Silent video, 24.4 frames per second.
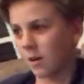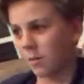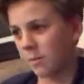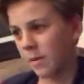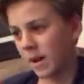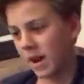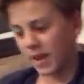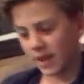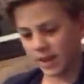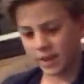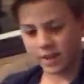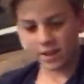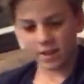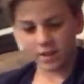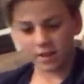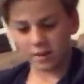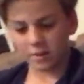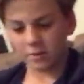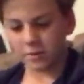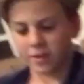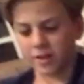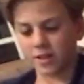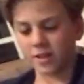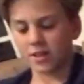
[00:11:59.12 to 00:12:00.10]
Maggie
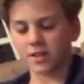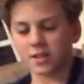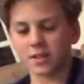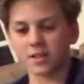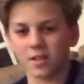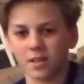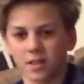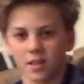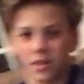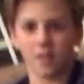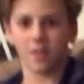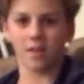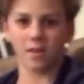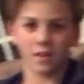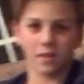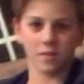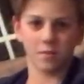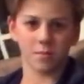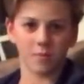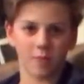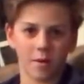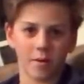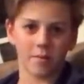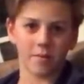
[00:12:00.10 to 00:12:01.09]
coming, seeing
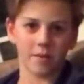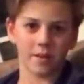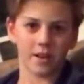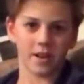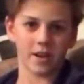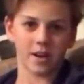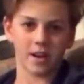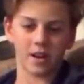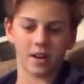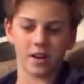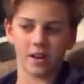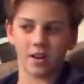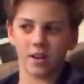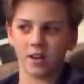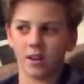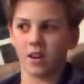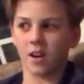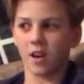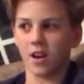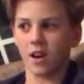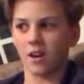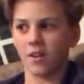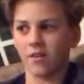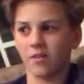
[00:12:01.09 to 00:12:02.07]
mom and dad,
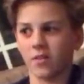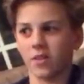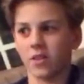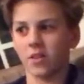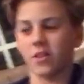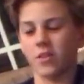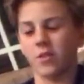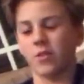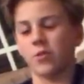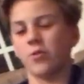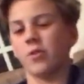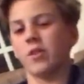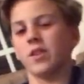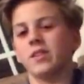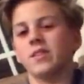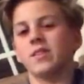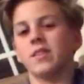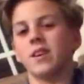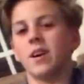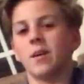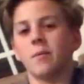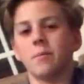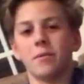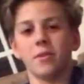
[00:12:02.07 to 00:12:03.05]
having a great
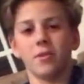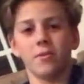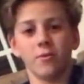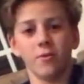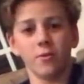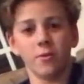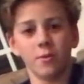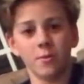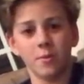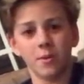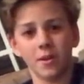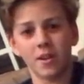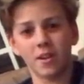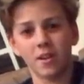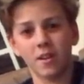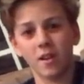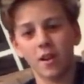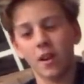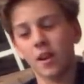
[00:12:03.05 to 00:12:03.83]
time in Aruba,